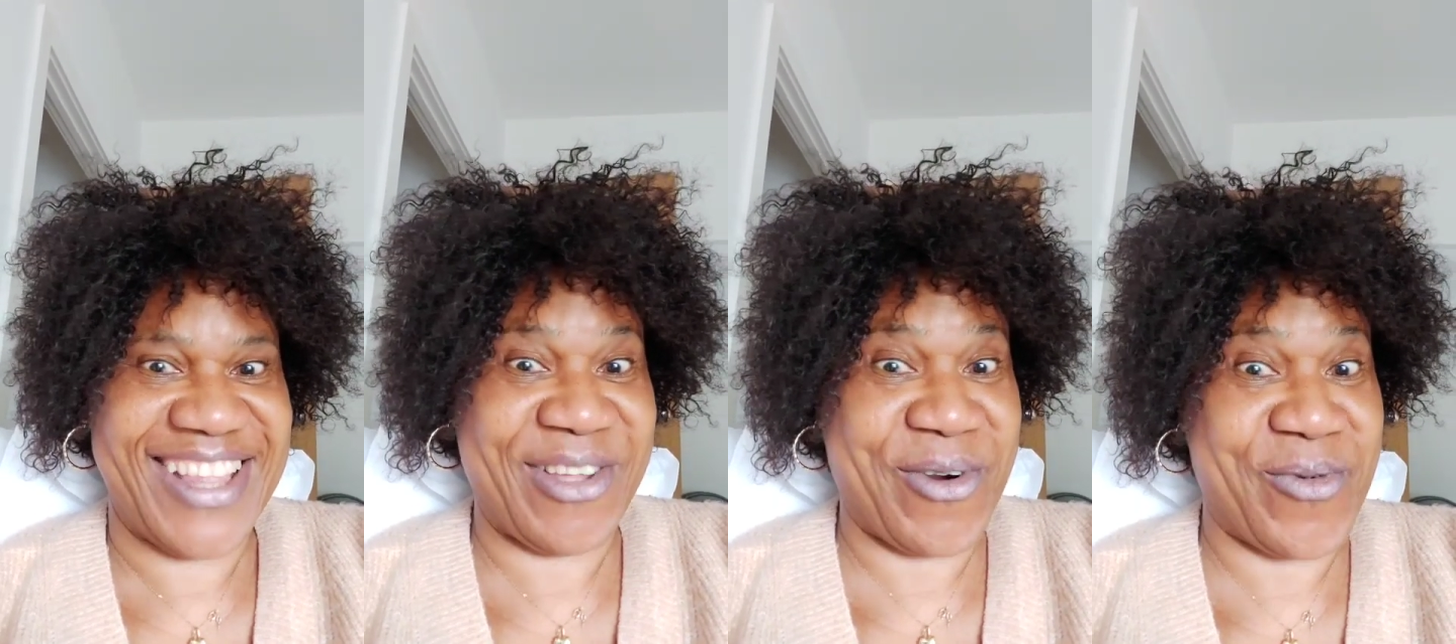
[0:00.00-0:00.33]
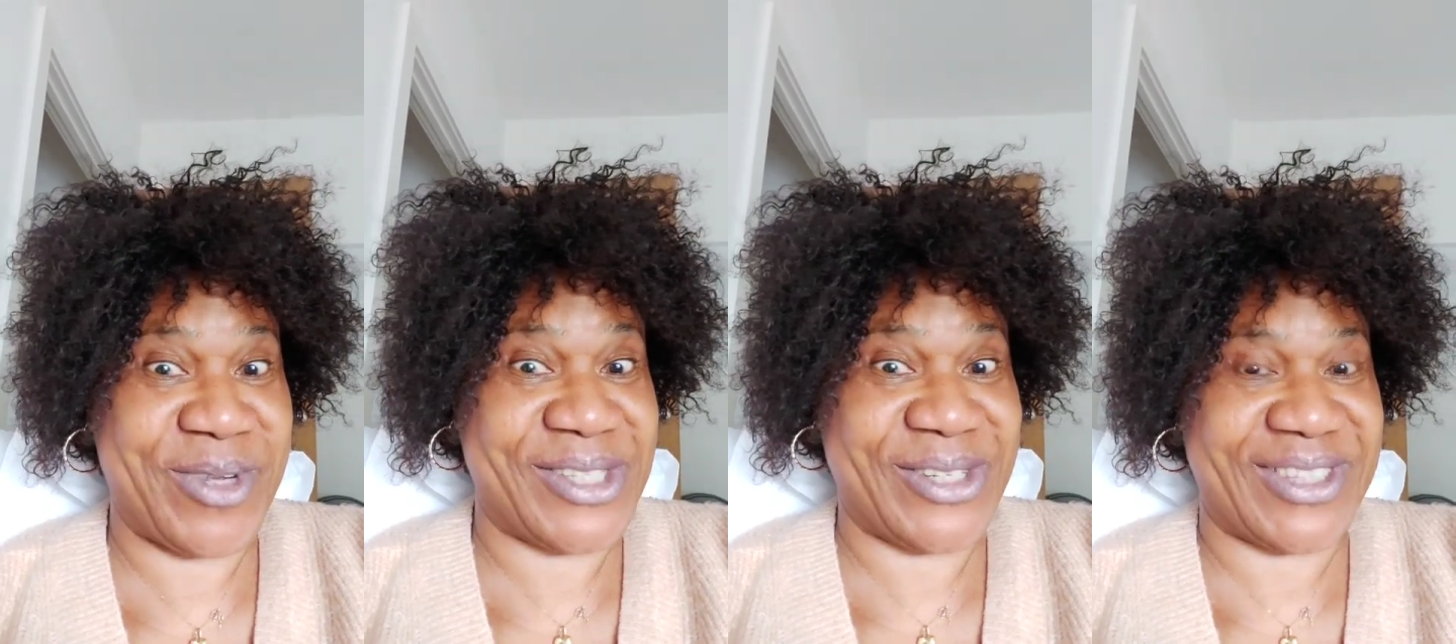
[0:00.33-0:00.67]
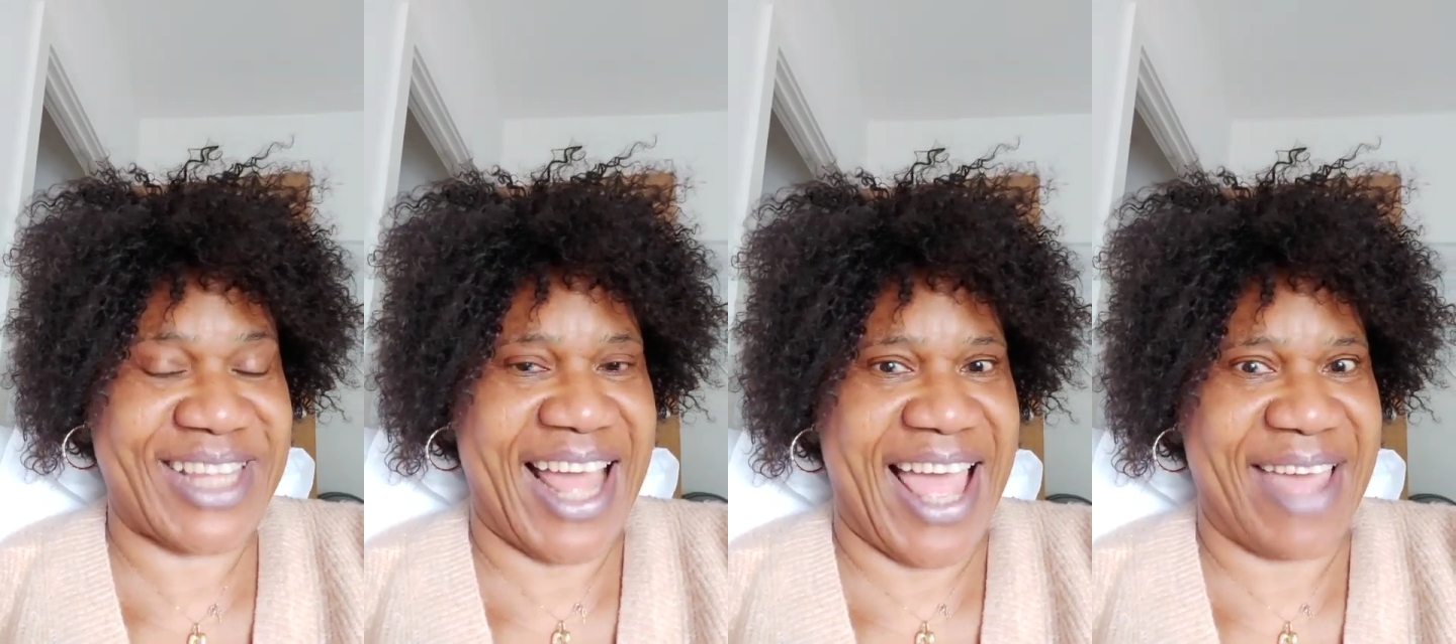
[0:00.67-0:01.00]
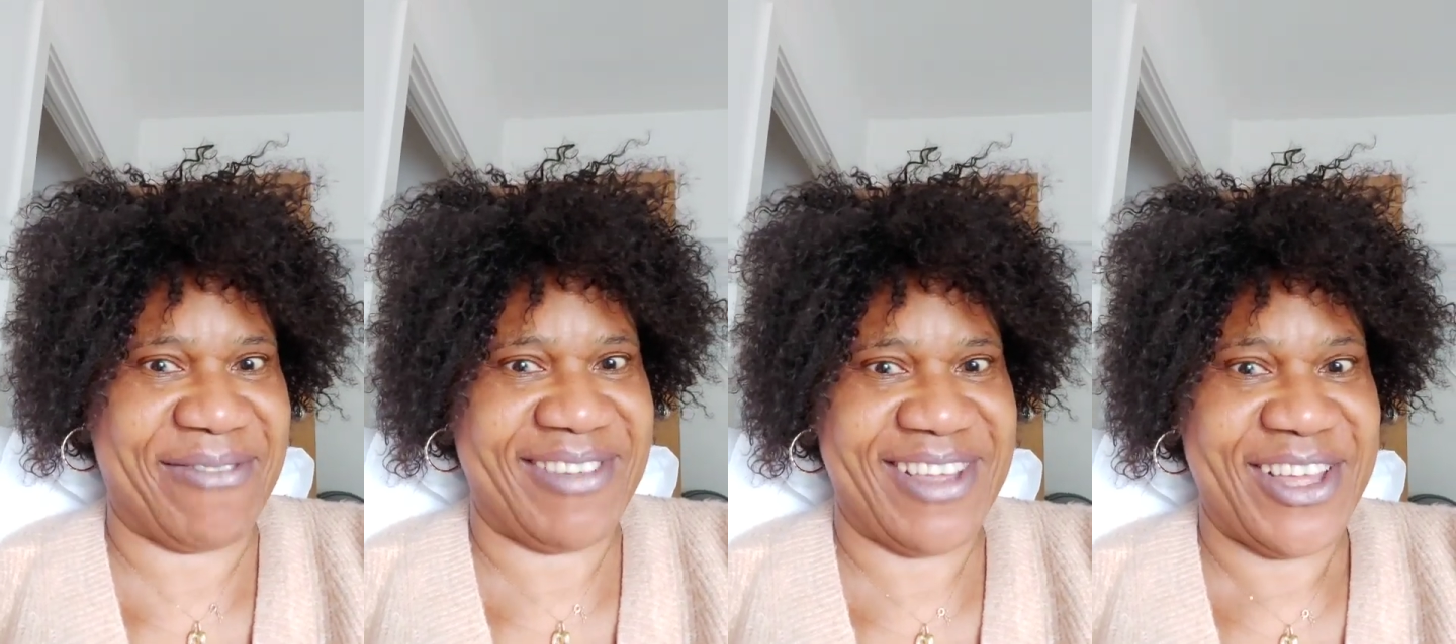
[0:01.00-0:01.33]
don't waste your
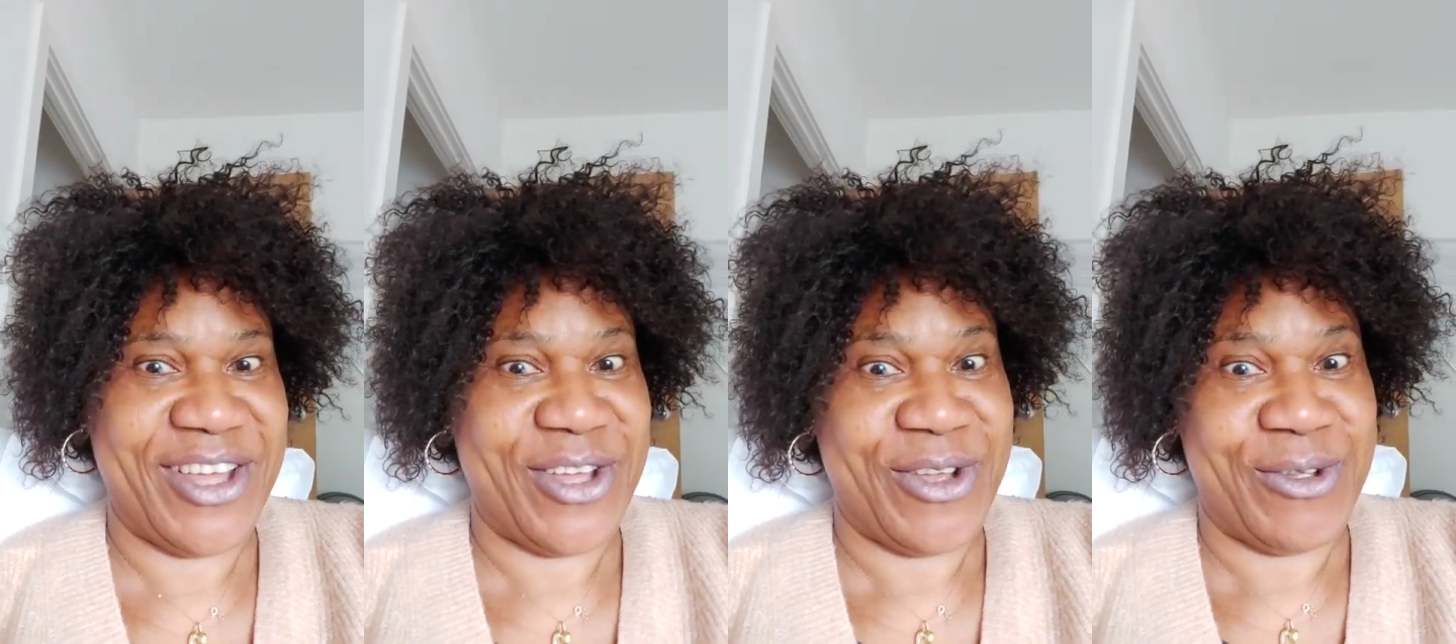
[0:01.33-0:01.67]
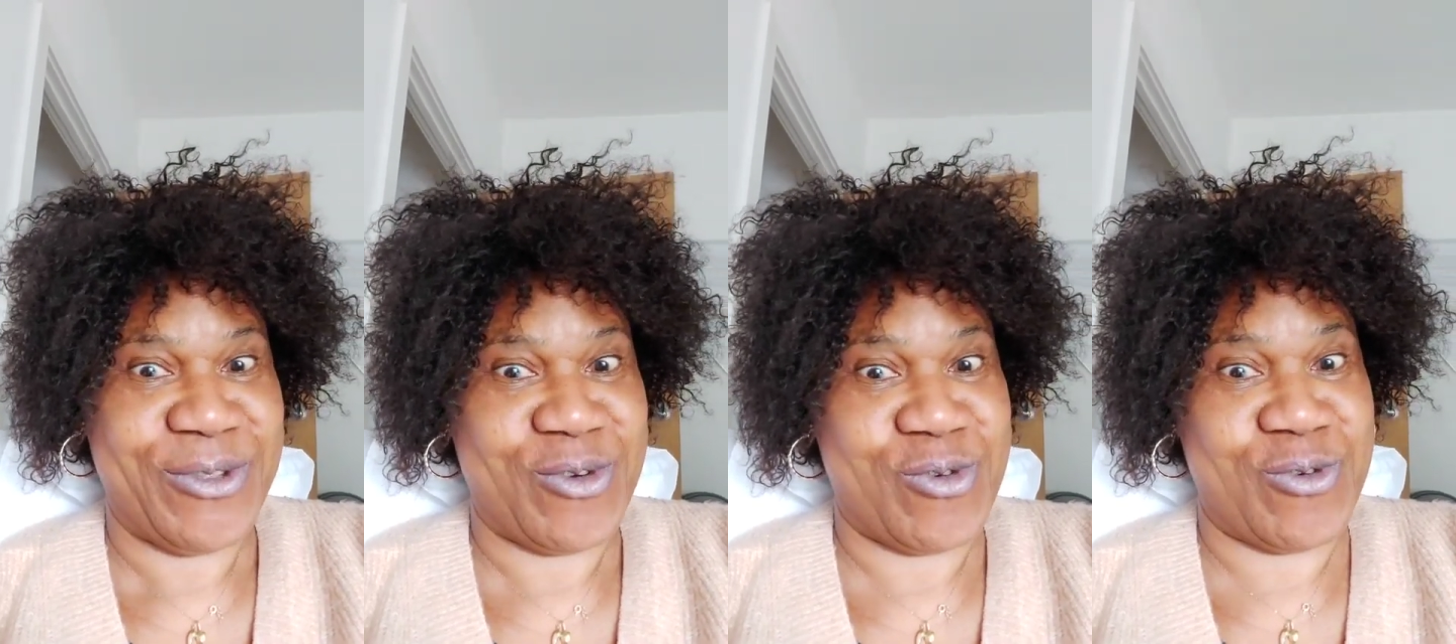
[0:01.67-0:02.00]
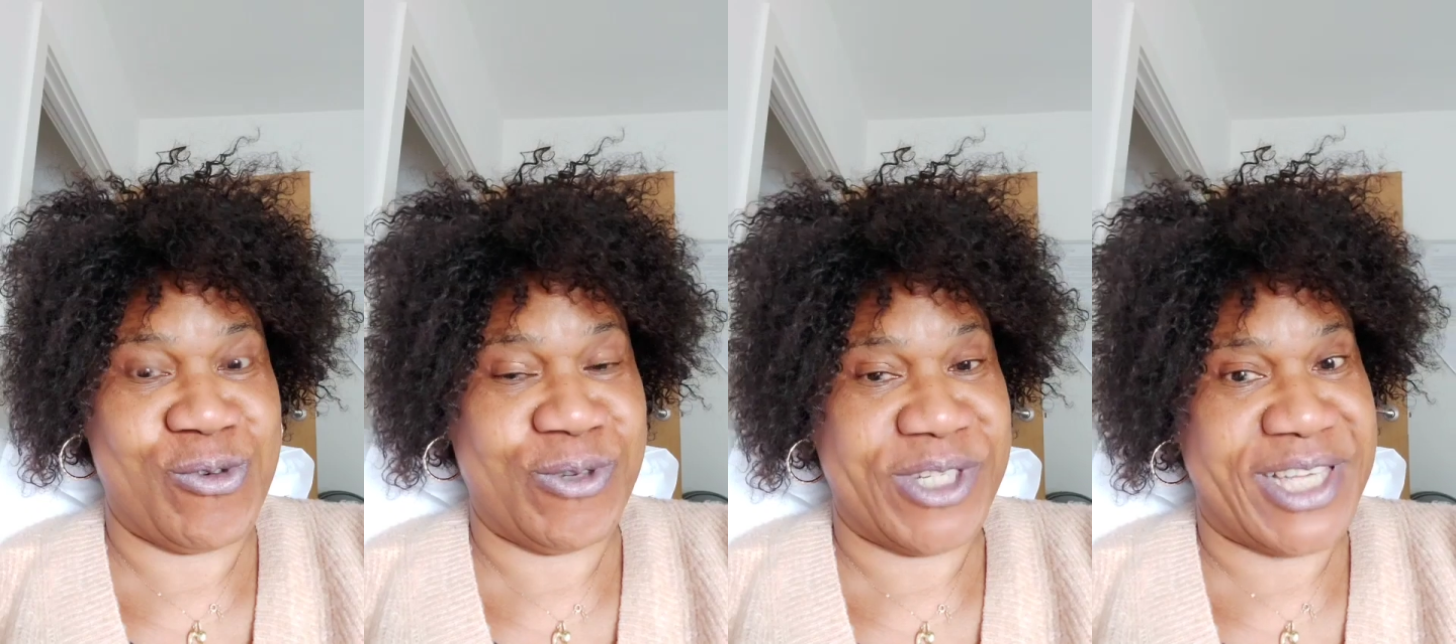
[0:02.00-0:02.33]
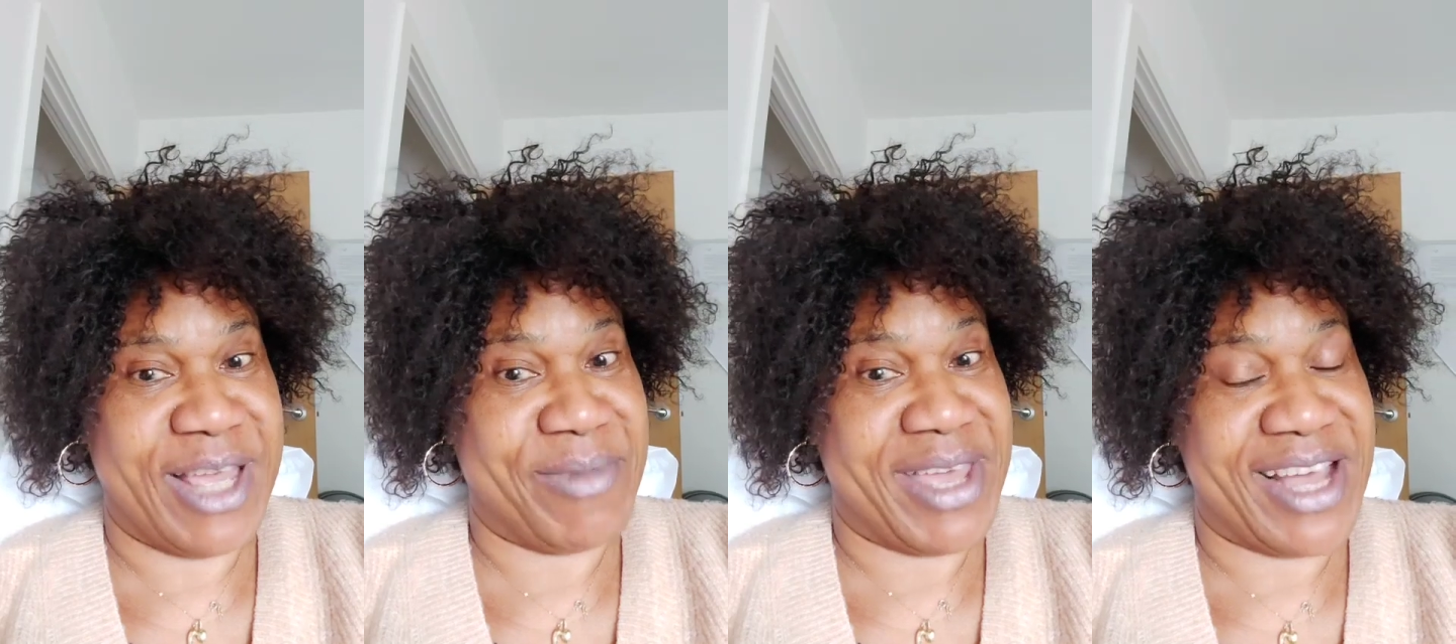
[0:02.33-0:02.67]
time to
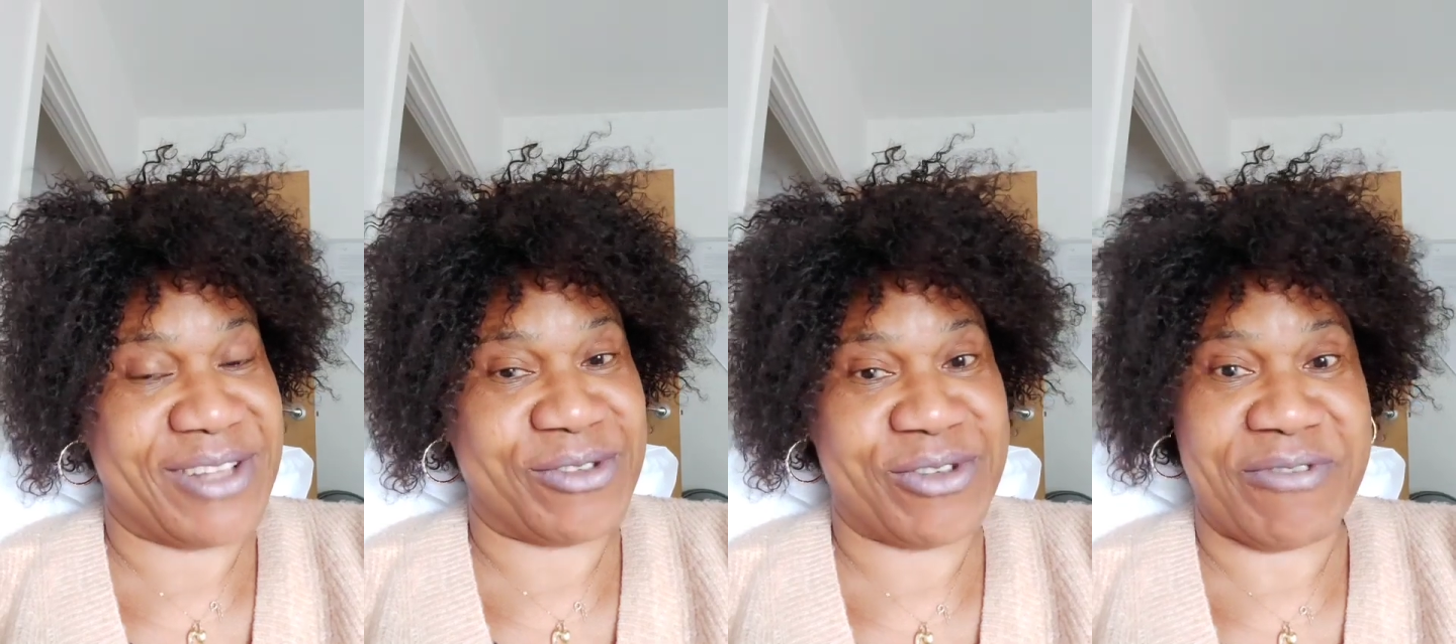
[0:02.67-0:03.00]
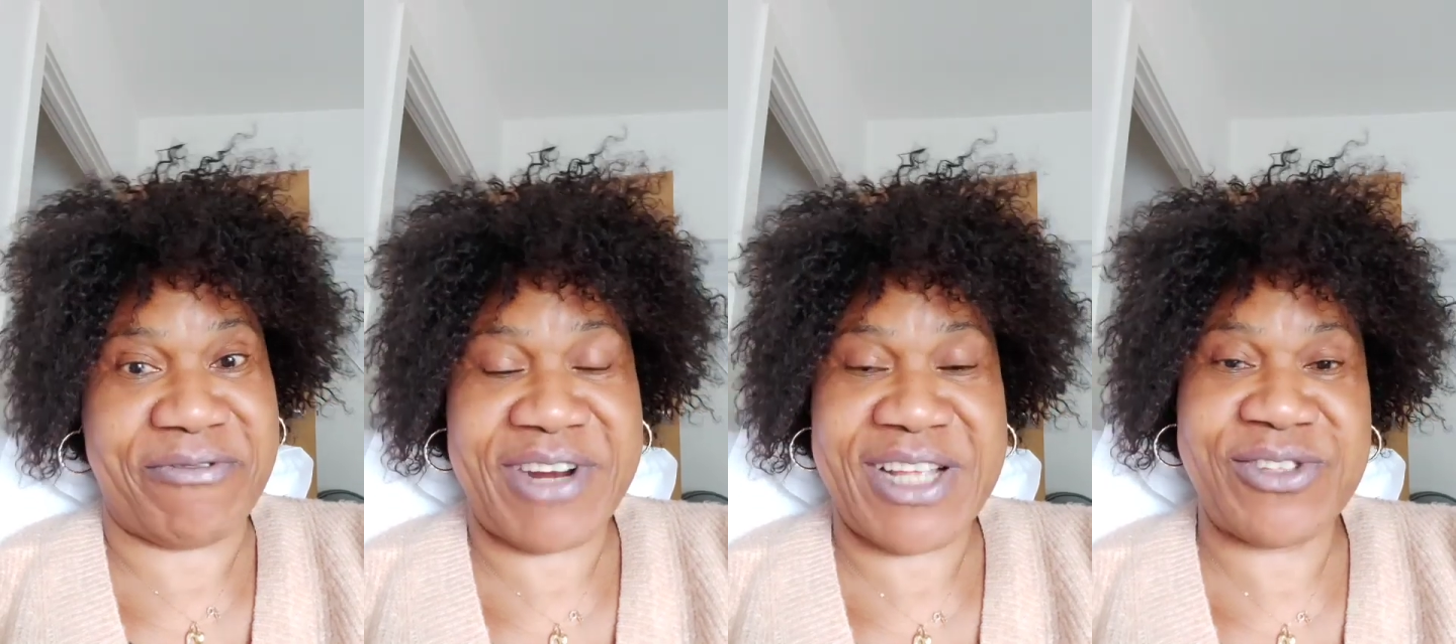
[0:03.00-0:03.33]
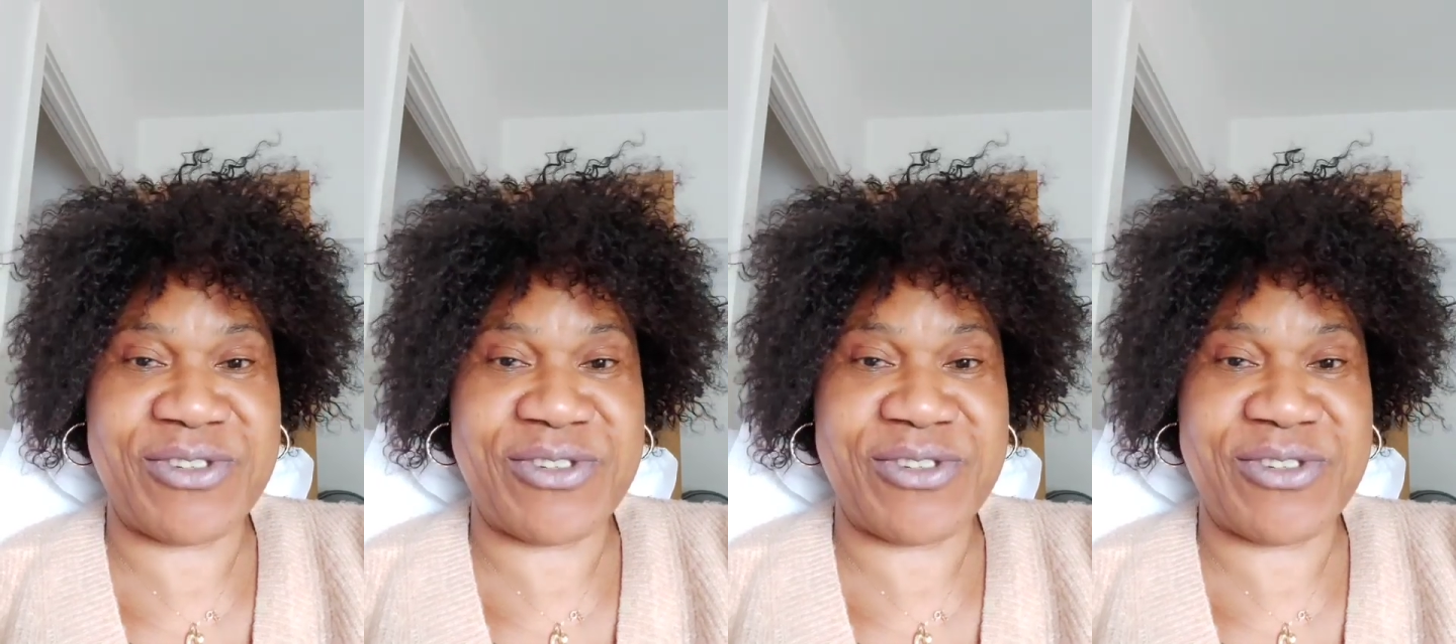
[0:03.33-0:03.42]
share me out to your friend,